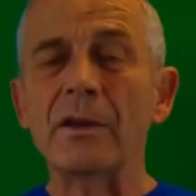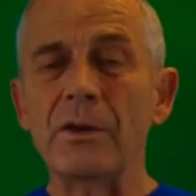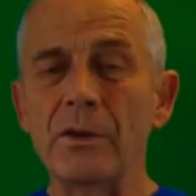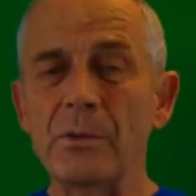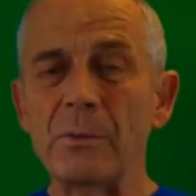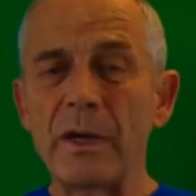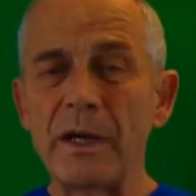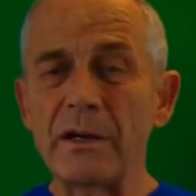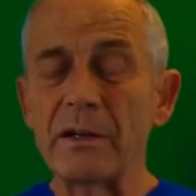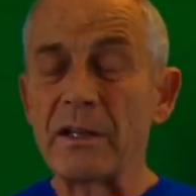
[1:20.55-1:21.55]
The
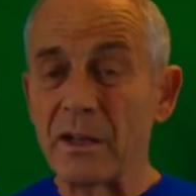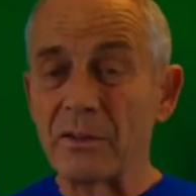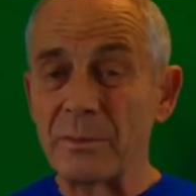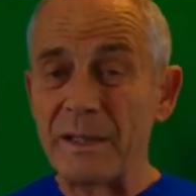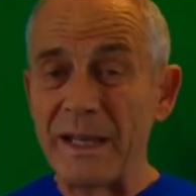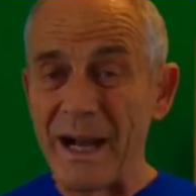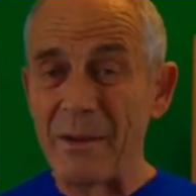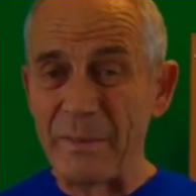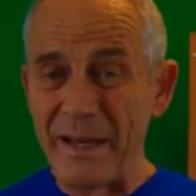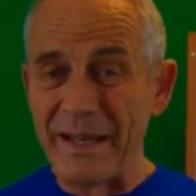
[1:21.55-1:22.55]
numerator tells me
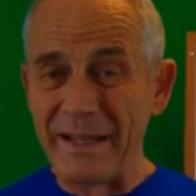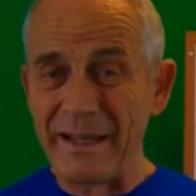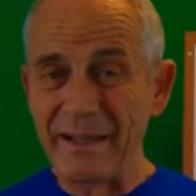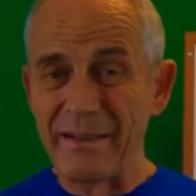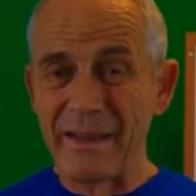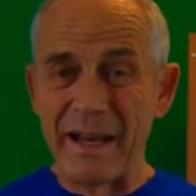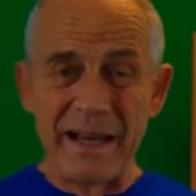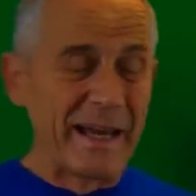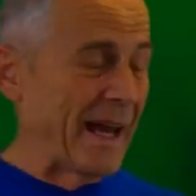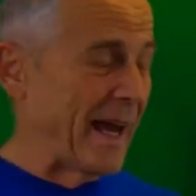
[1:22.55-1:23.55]
how many that
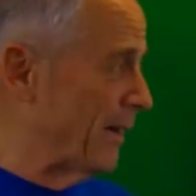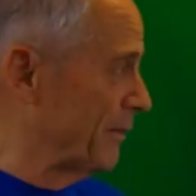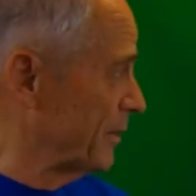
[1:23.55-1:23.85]
I have.